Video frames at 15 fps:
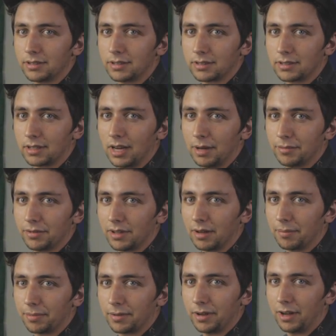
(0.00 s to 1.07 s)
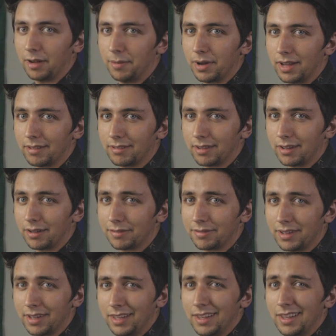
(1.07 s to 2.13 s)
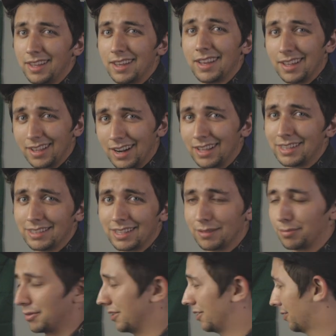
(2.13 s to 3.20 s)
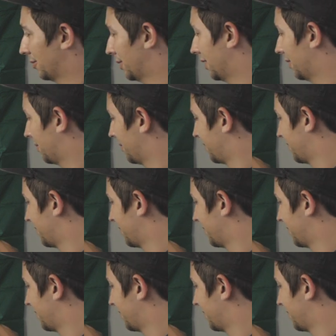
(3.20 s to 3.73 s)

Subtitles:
It just comes up all by itself. And I think that's pretty sweet.